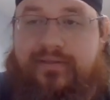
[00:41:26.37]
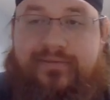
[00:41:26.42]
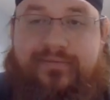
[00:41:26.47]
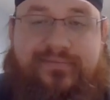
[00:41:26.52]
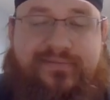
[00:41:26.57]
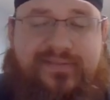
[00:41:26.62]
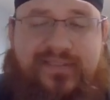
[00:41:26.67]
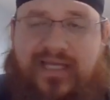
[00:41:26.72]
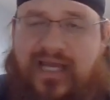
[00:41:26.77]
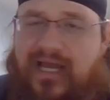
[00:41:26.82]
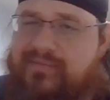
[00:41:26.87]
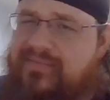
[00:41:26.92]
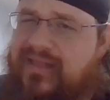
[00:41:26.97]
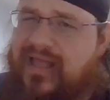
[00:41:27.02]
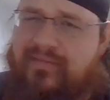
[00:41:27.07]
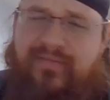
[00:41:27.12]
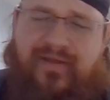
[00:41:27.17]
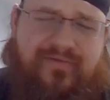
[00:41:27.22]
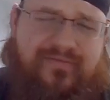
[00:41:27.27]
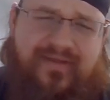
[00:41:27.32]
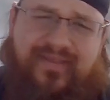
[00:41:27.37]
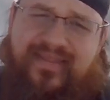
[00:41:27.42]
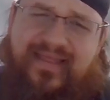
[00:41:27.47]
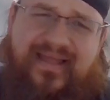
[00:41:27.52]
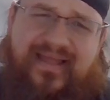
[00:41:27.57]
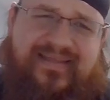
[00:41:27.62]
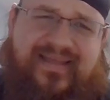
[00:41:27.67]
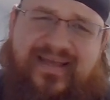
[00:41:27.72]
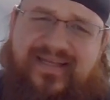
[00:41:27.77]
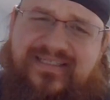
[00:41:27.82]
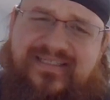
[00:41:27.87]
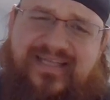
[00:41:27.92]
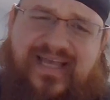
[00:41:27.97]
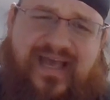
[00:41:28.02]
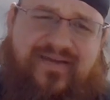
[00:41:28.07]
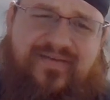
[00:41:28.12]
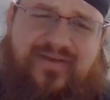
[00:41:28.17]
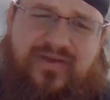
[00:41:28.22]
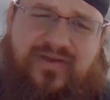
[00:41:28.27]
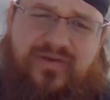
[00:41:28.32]
See, I'm, I'm not really that tech
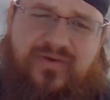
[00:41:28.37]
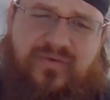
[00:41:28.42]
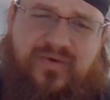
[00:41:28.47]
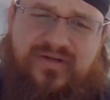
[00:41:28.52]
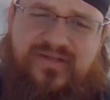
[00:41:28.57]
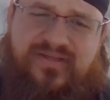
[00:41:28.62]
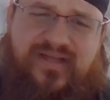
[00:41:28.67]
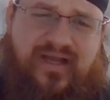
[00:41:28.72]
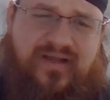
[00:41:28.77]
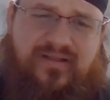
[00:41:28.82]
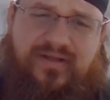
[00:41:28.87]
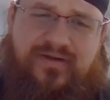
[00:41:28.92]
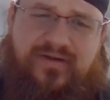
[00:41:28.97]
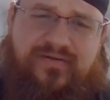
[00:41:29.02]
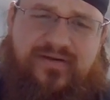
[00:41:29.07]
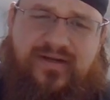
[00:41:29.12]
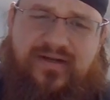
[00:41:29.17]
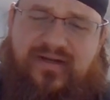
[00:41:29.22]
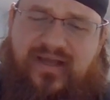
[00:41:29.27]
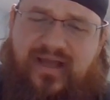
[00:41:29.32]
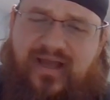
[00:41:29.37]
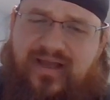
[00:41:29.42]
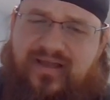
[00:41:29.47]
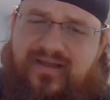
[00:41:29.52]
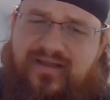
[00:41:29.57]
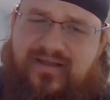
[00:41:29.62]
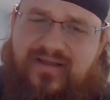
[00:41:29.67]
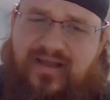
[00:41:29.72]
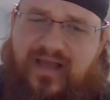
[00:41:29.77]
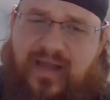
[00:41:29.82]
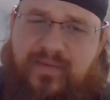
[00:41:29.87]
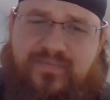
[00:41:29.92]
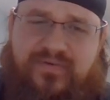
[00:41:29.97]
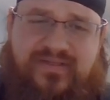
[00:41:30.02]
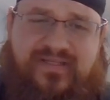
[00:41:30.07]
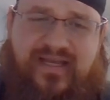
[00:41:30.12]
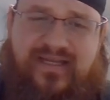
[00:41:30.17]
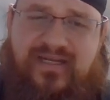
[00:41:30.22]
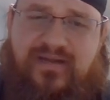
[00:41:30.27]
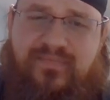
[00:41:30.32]
savvy or tech literate. I,
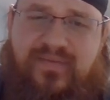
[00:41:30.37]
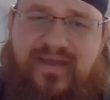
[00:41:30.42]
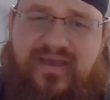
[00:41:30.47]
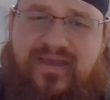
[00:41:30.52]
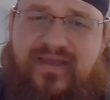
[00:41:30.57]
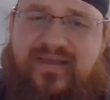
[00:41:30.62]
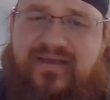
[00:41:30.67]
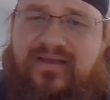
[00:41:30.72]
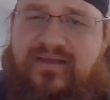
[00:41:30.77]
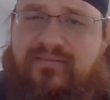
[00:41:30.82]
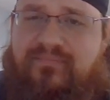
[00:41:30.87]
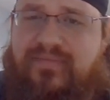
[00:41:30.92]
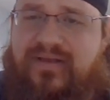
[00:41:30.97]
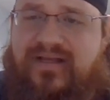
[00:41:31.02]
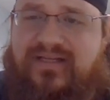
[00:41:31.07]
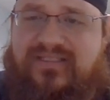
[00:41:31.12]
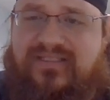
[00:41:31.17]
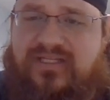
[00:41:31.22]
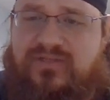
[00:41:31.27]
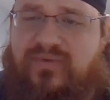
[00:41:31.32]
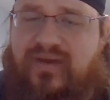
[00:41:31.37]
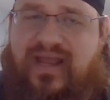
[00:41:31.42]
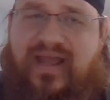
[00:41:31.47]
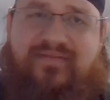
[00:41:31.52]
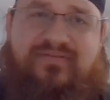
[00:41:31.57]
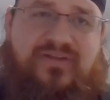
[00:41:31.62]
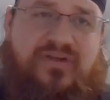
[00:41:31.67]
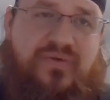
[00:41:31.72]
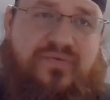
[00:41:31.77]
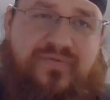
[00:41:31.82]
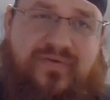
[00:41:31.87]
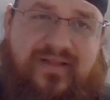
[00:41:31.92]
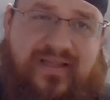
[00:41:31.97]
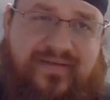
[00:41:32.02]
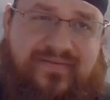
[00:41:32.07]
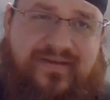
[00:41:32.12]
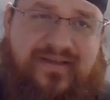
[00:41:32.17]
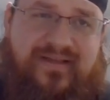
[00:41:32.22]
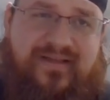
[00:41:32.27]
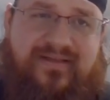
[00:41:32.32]
pretend to be because that's what I have to do for a
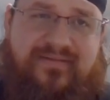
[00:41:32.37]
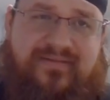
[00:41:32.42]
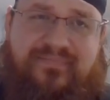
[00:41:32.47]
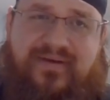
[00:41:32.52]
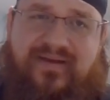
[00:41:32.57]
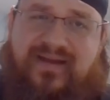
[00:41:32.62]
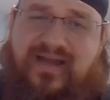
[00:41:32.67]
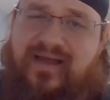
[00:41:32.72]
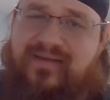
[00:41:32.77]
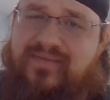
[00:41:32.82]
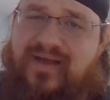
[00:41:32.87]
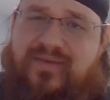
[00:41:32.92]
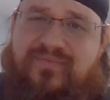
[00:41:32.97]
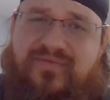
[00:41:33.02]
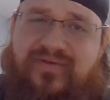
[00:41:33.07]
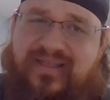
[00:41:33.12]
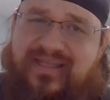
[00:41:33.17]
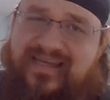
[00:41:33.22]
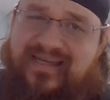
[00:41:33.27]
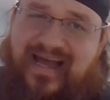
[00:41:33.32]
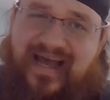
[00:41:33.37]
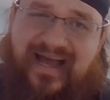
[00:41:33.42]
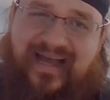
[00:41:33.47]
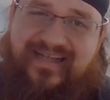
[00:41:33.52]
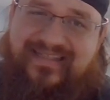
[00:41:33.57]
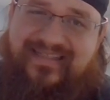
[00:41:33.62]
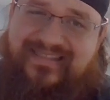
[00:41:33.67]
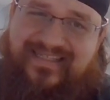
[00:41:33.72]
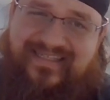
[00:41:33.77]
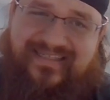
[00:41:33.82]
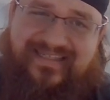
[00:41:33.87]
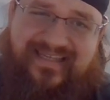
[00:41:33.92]
living, but I'm, I'm really not.